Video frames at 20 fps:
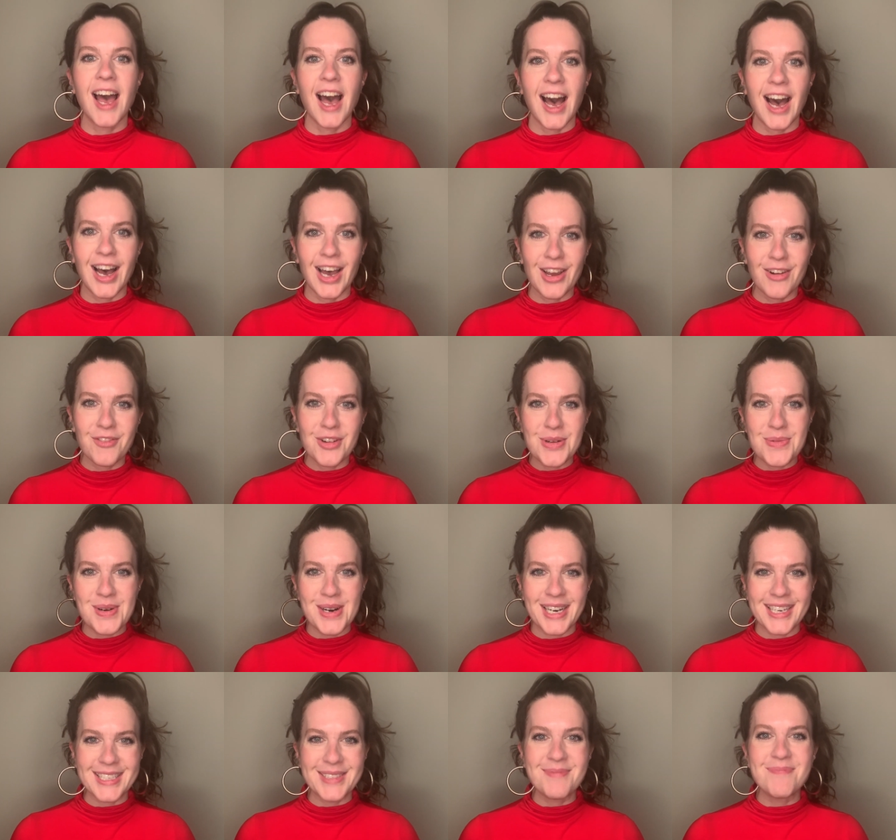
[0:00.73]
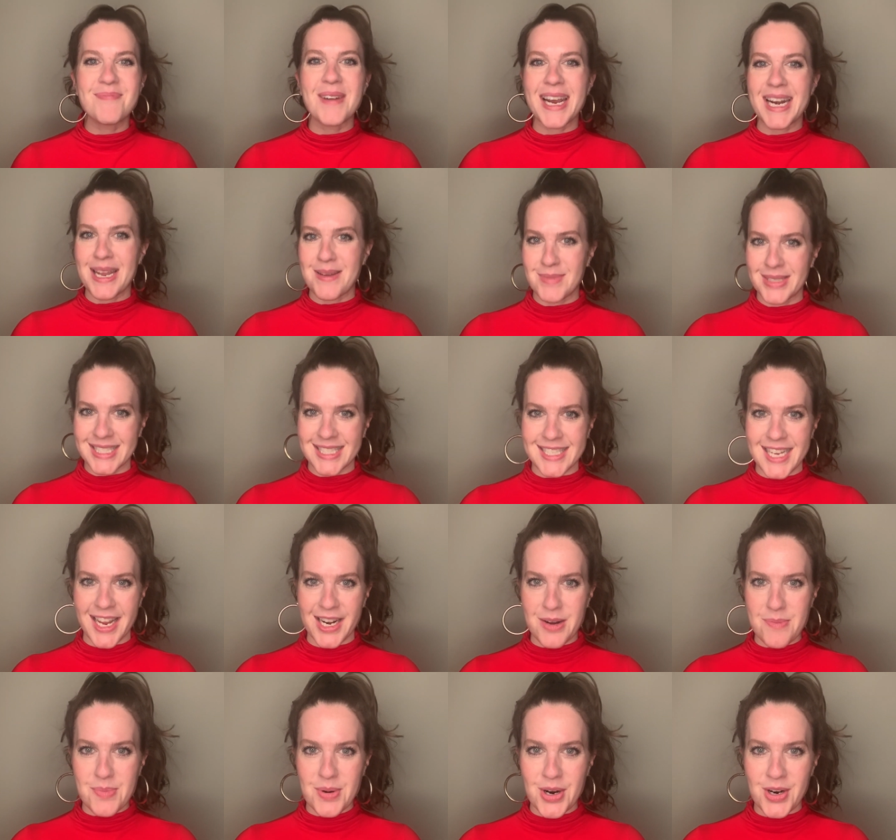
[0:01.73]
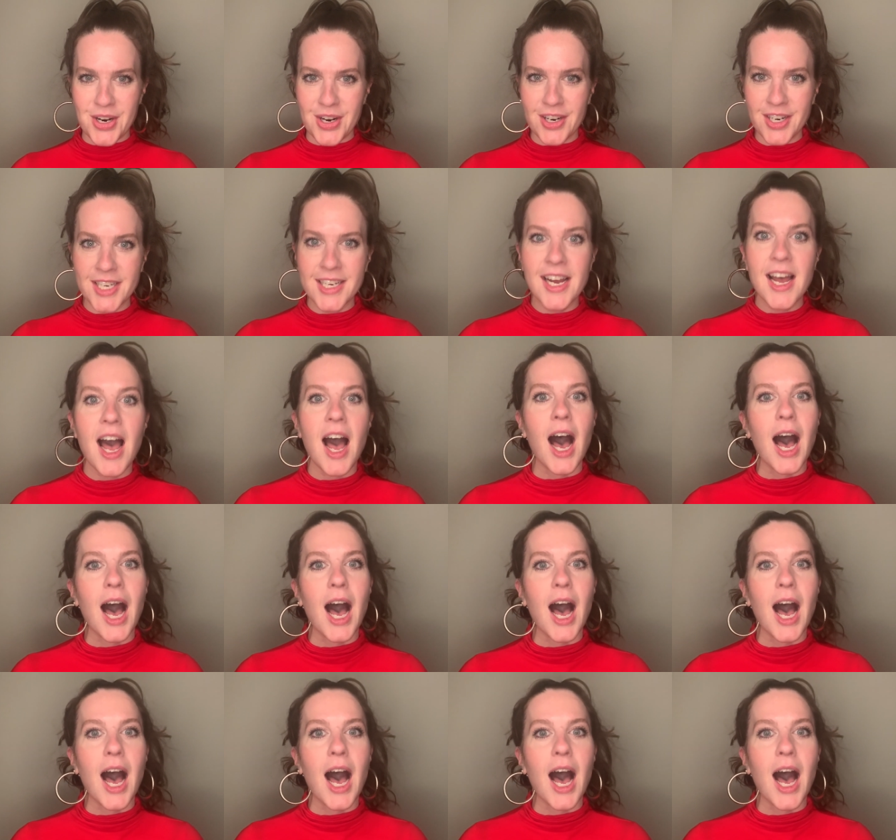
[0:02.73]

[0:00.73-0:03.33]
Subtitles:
Hi everyone, my name is Dana Berger.